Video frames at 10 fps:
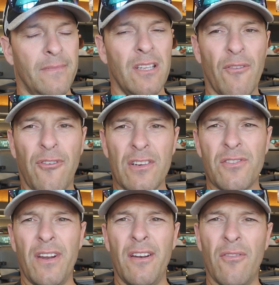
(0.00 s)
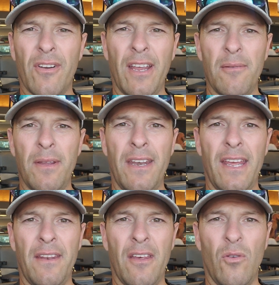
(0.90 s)
A little frustrated over him
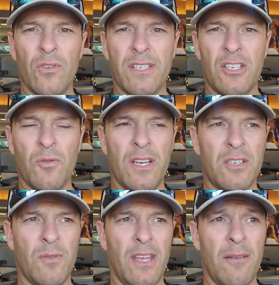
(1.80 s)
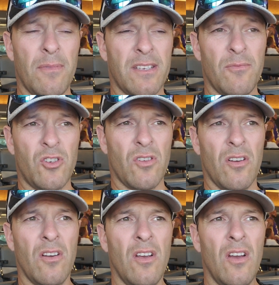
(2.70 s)
and the whole situation with him, as I'm
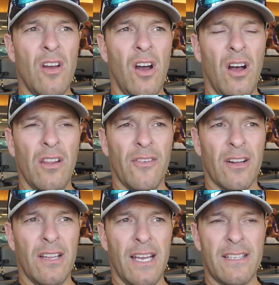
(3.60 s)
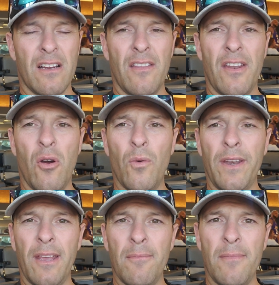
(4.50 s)
sure all of our clients are that owned
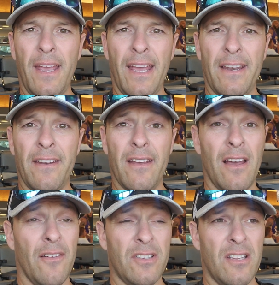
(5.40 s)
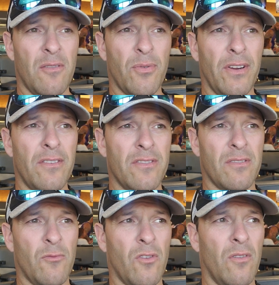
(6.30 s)
him, and obviously the
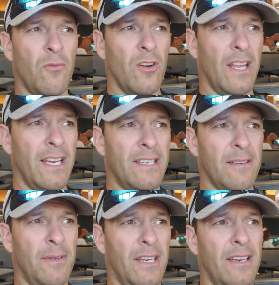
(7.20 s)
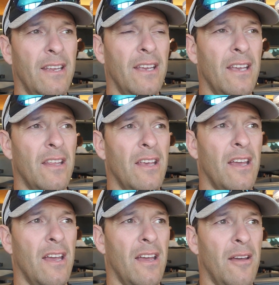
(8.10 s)
breeders and more ladies. I mean,
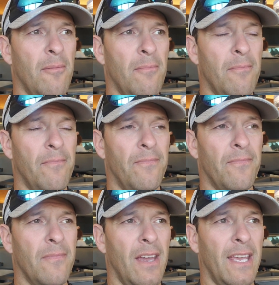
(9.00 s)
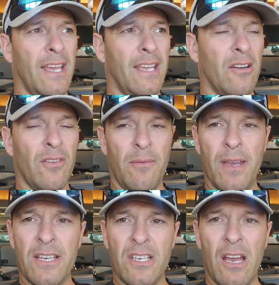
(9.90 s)
I can only
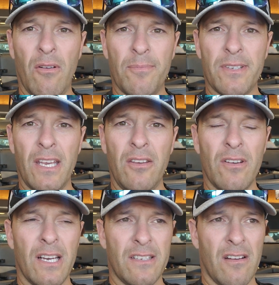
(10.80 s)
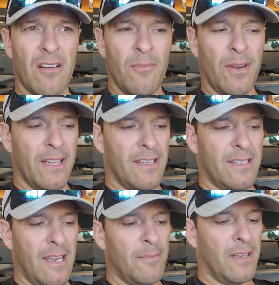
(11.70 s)
imagine how upset you guys are, but at the
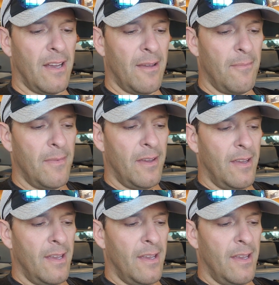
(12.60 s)
same time,